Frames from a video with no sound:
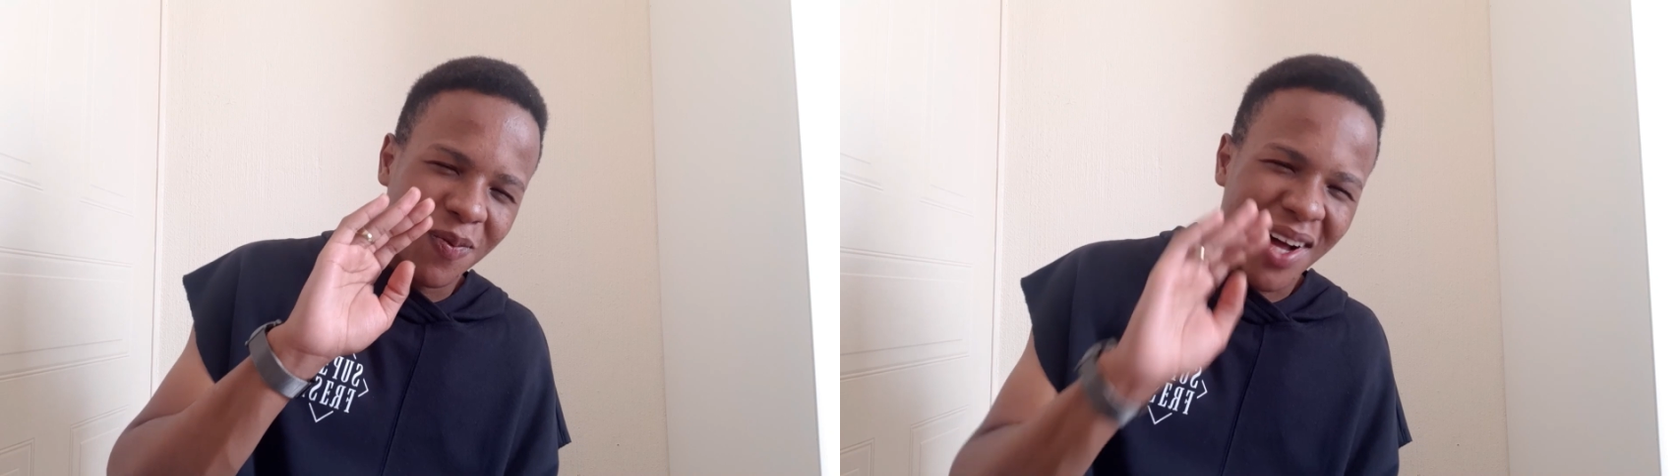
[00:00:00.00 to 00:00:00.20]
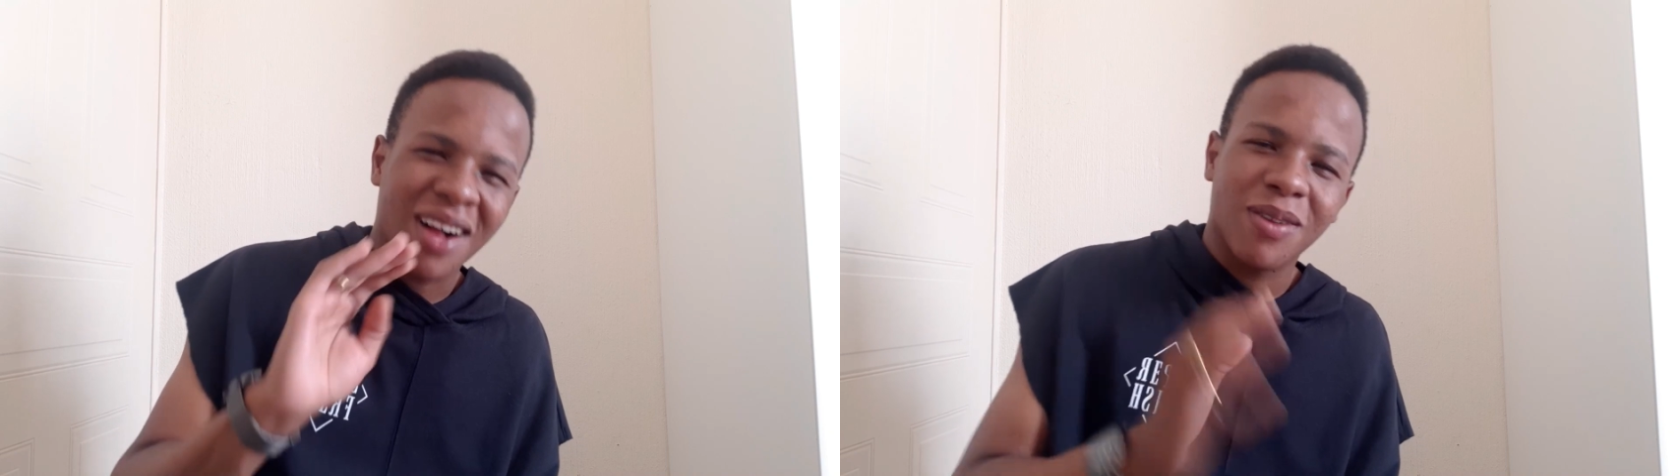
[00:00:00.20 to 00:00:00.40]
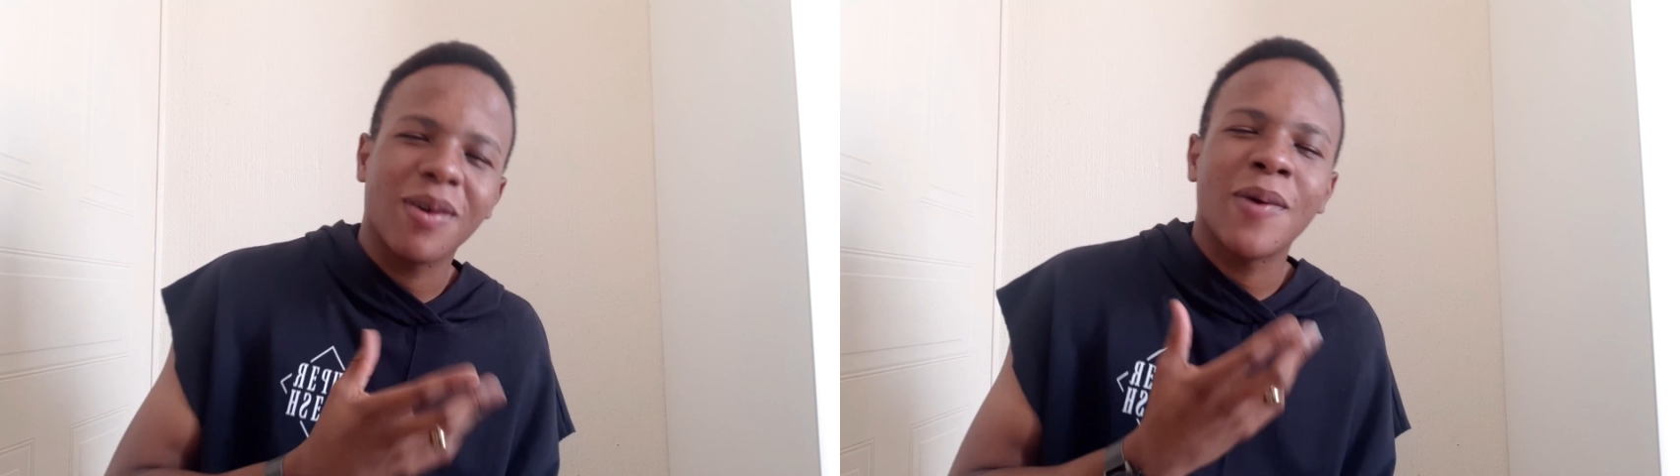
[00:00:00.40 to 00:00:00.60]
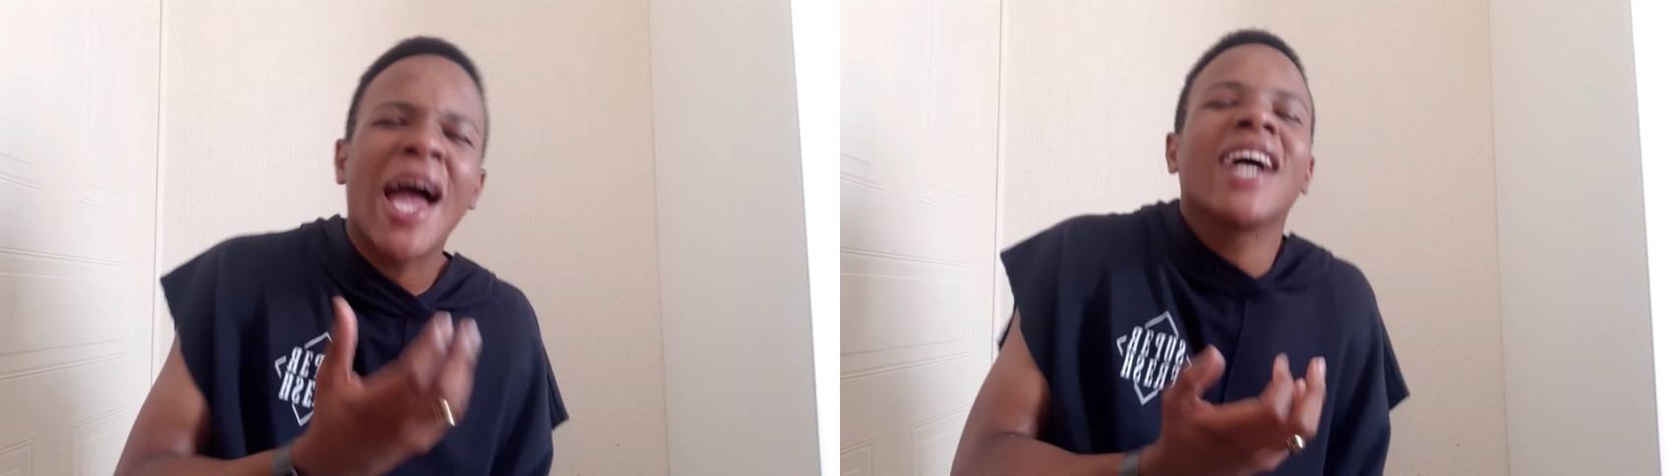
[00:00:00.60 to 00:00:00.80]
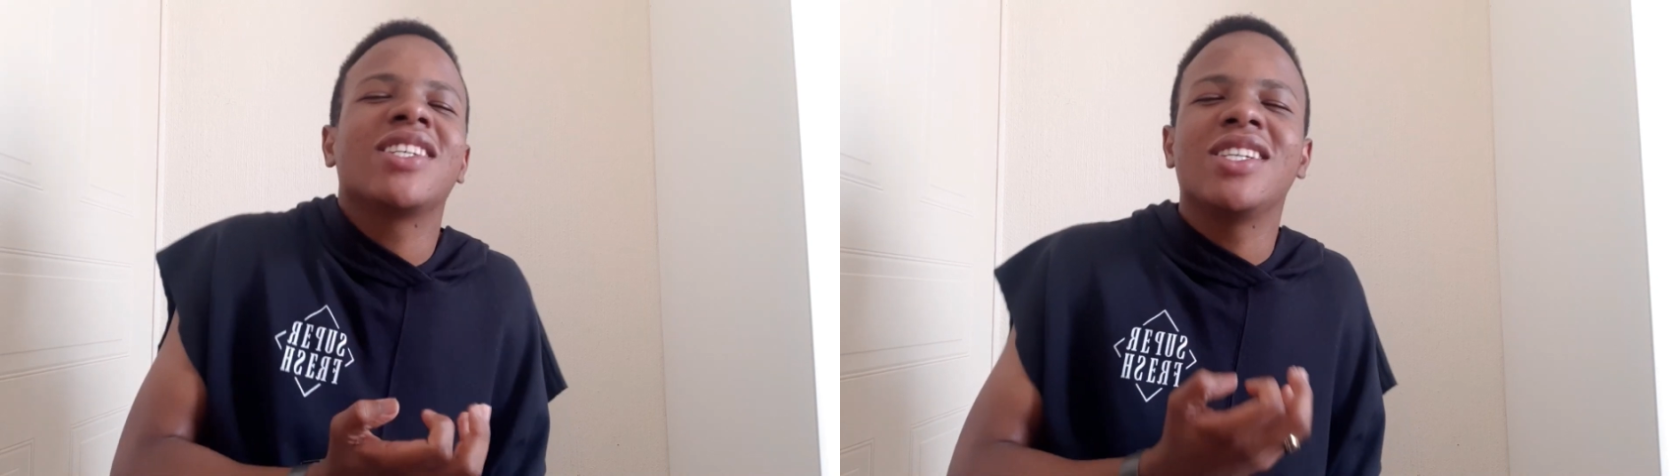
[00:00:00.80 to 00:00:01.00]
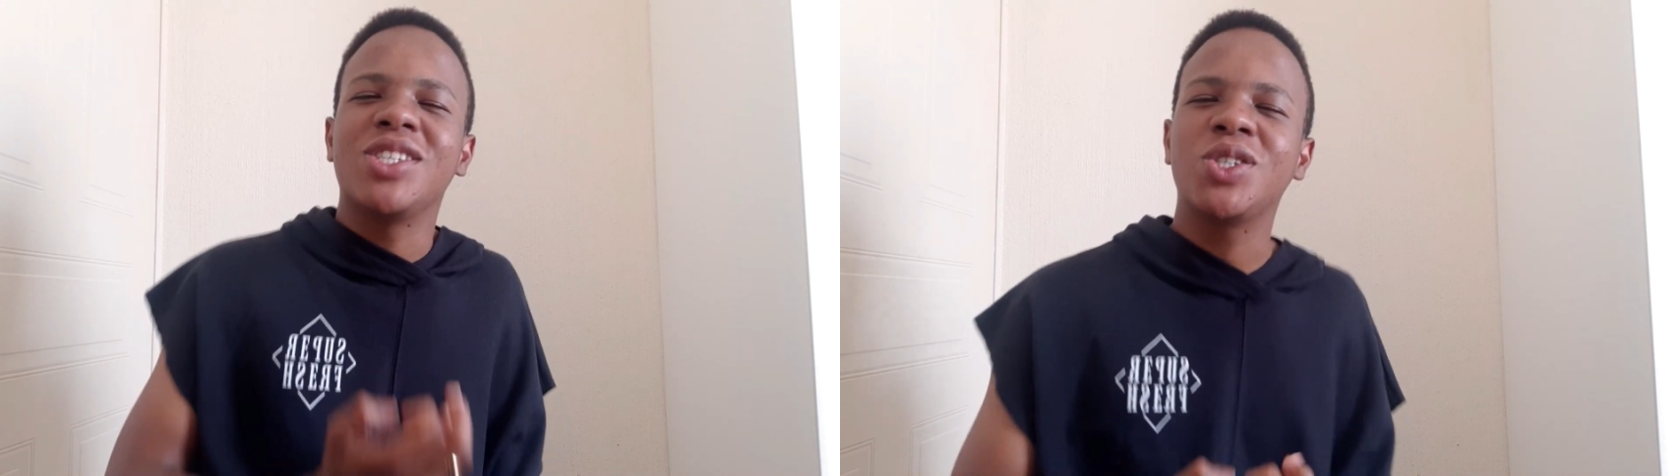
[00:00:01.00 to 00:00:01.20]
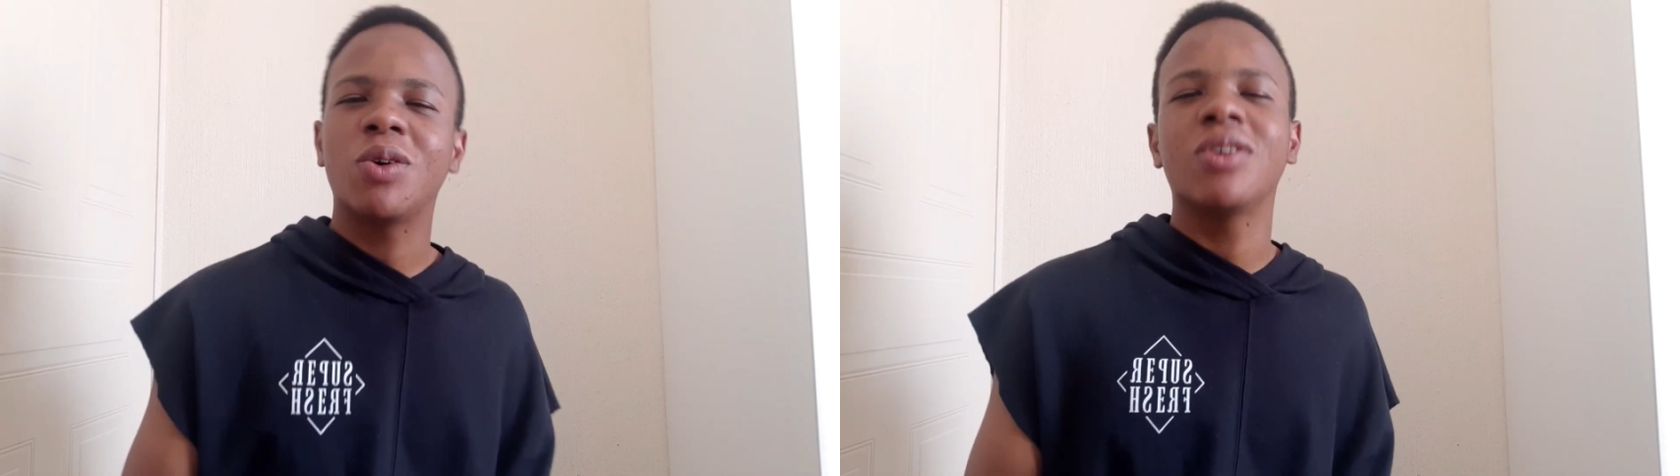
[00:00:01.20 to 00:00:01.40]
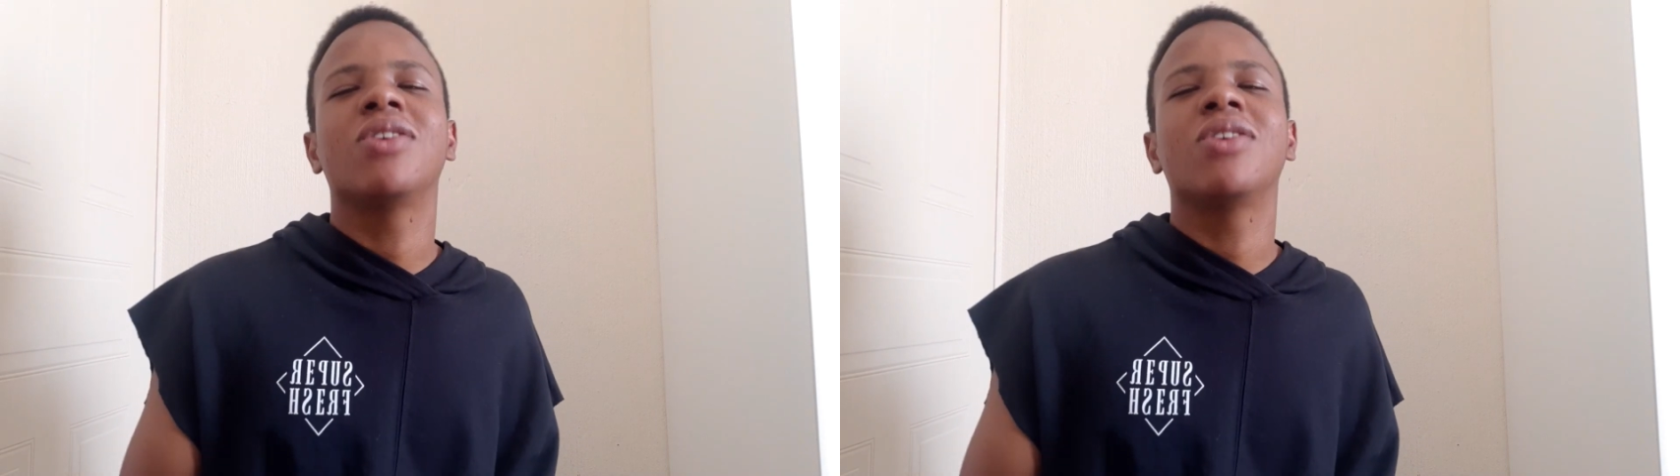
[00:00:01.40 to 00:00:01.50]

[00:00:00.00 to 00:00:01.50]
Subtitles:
I'll actually showing